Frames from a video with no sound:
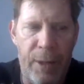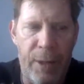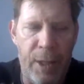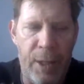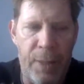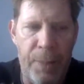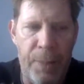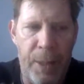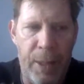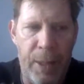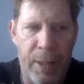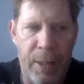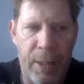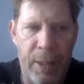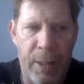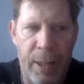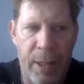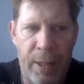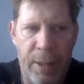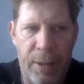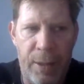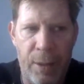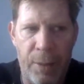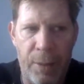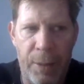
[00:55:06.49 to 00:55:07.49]
just because it
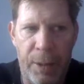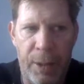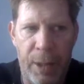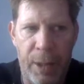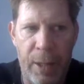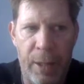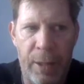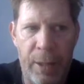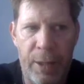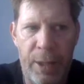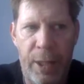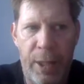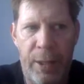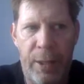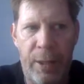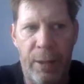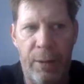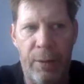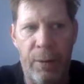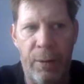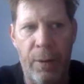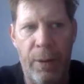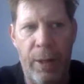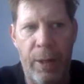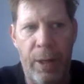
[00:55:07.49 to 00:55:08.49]
takes so much energy to
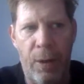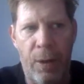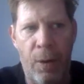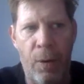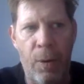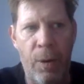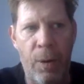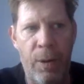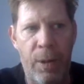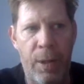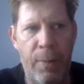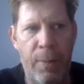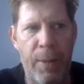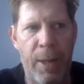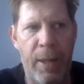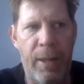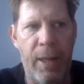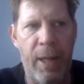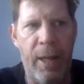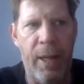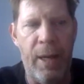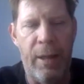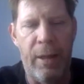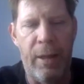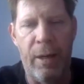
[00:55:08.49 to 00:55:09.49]
grow the corn to make
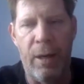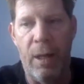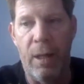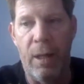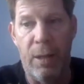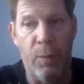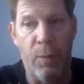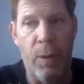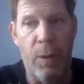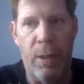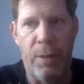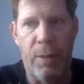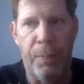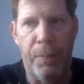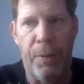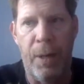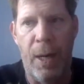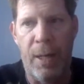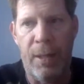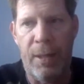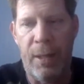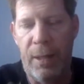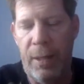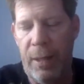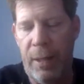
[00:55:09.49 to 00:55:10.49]
that ethanol as well as
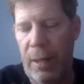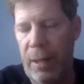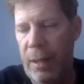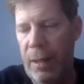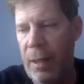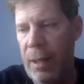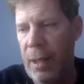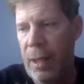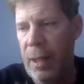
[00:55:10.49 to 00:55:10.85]
process it.